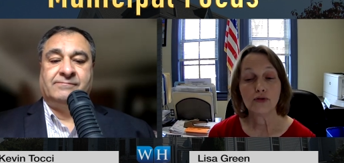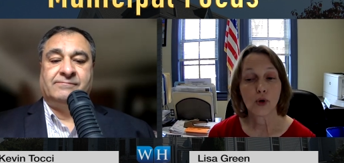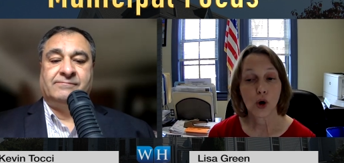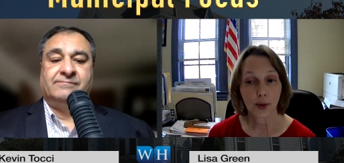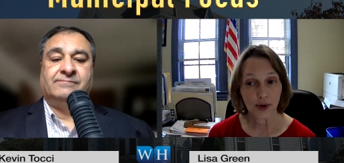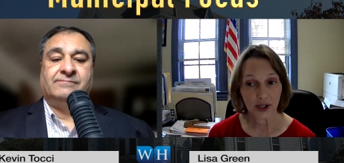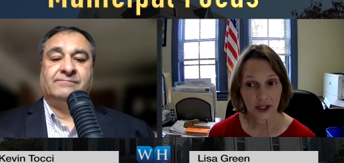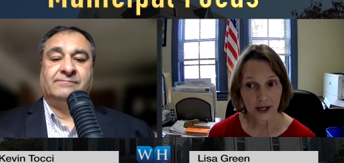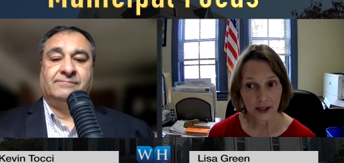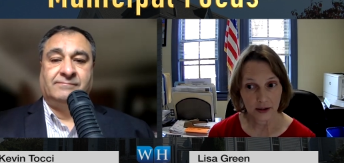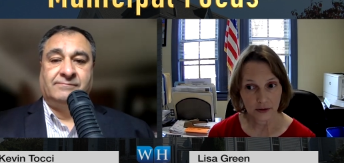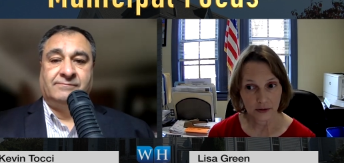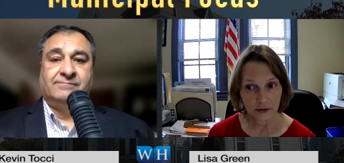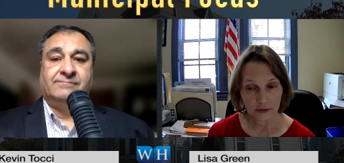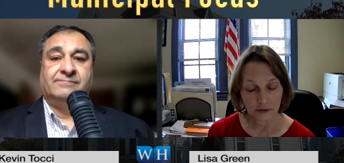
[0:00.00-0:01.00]
Speaker 1: formula
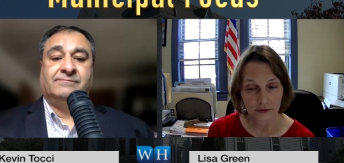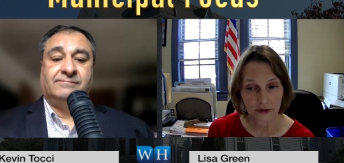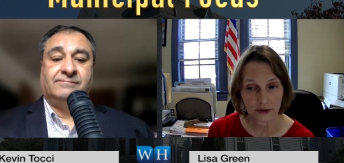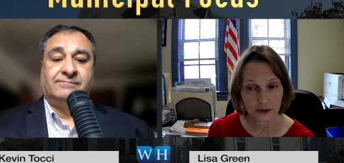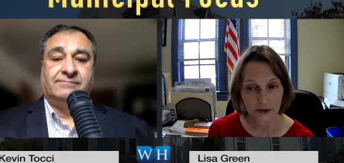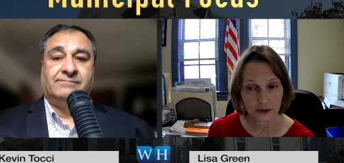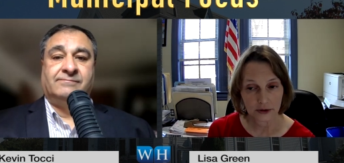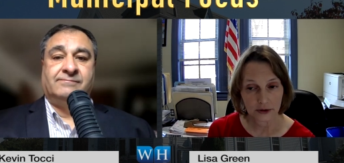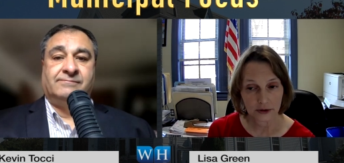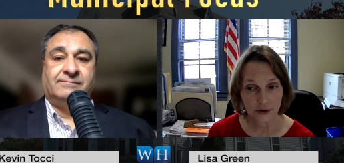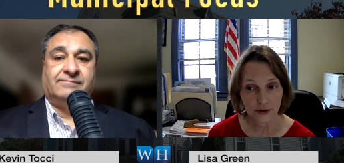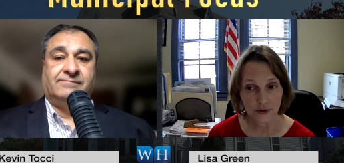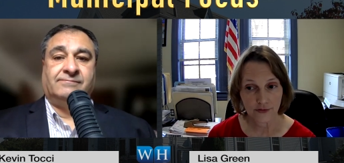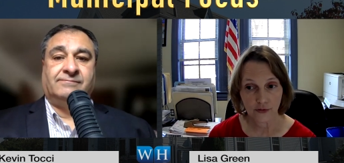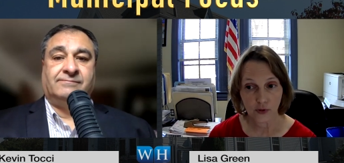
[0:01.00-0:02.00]

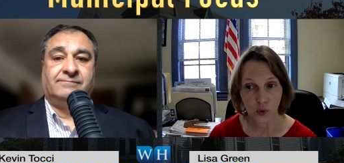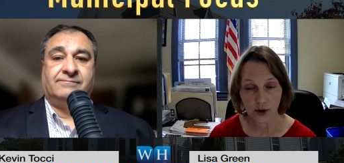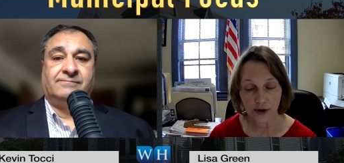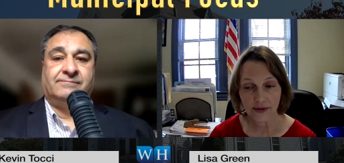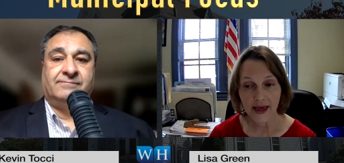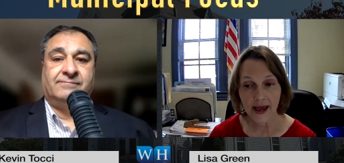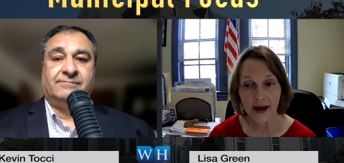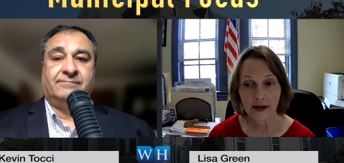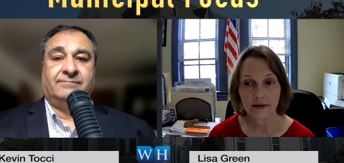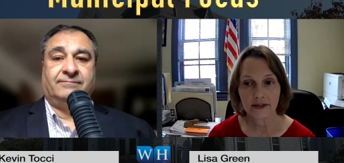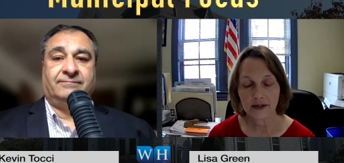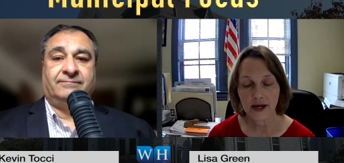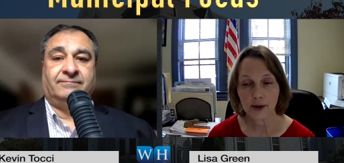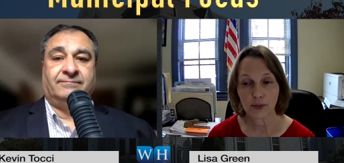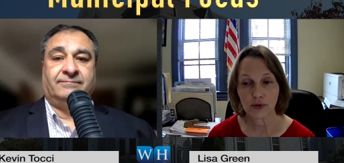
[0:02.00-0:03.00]
for that
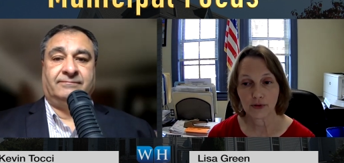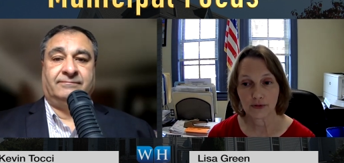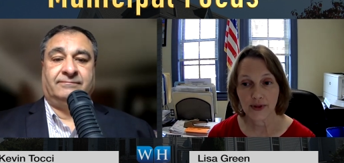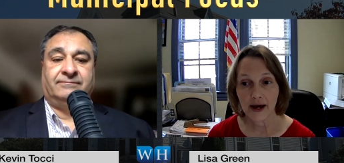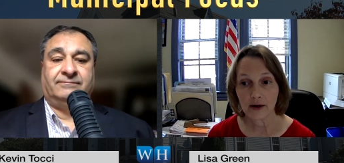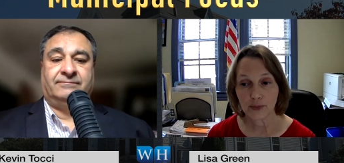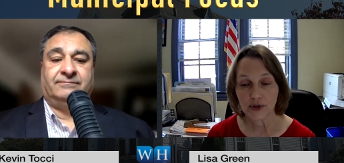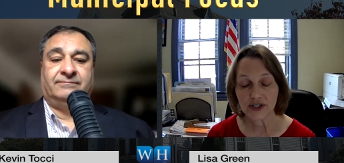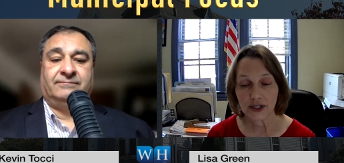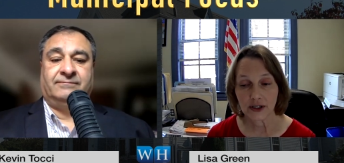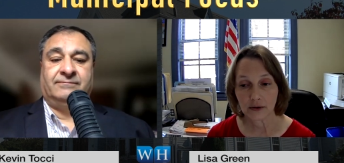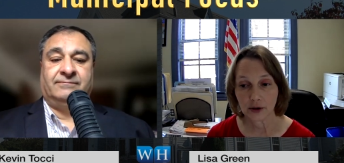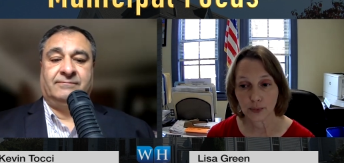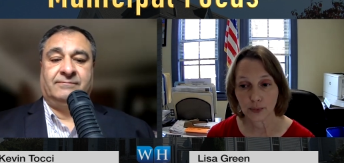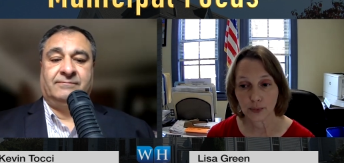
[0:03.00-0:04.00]
type of that
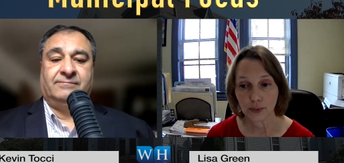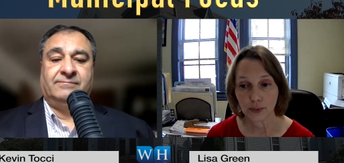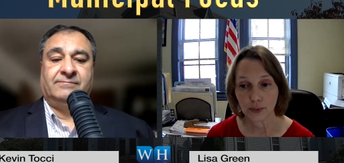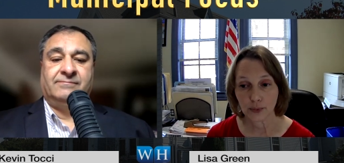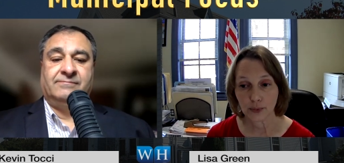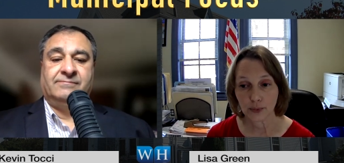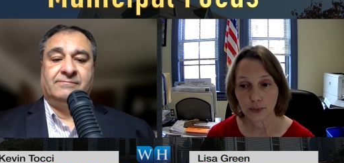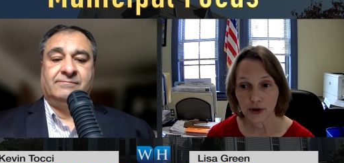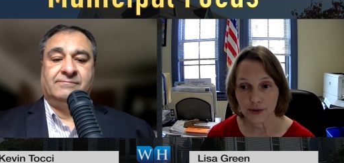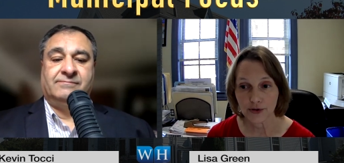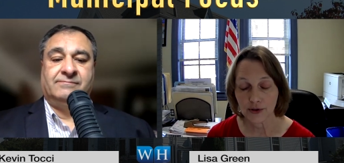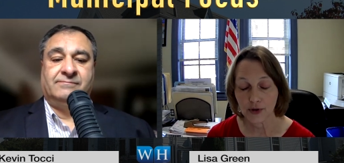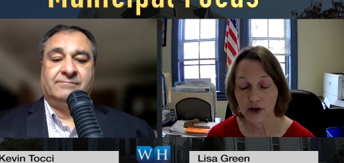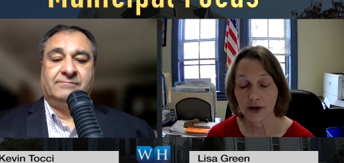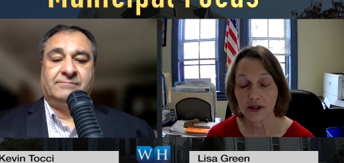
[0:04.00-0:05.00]
particular
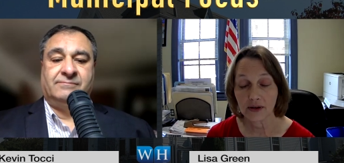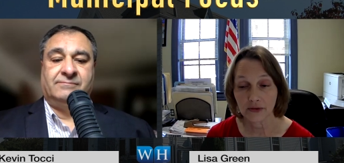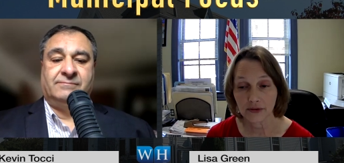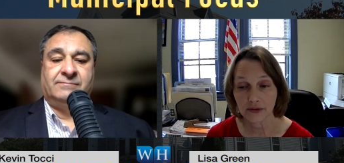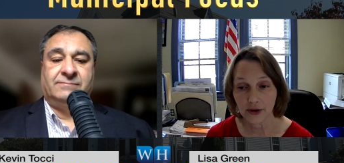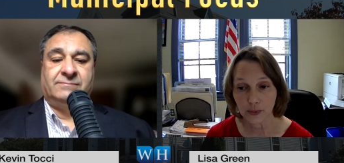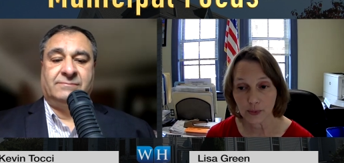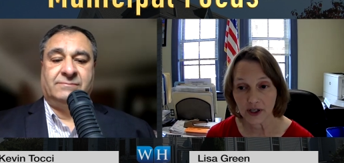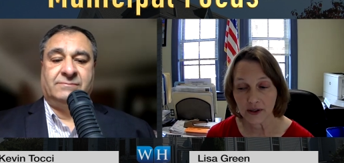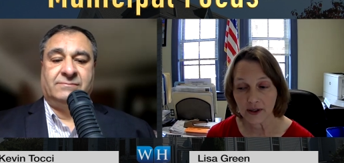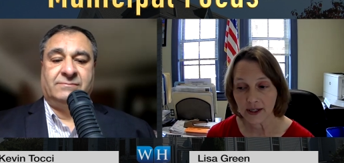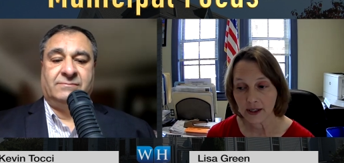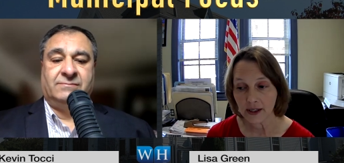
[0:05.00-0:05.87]
part part of the assessment,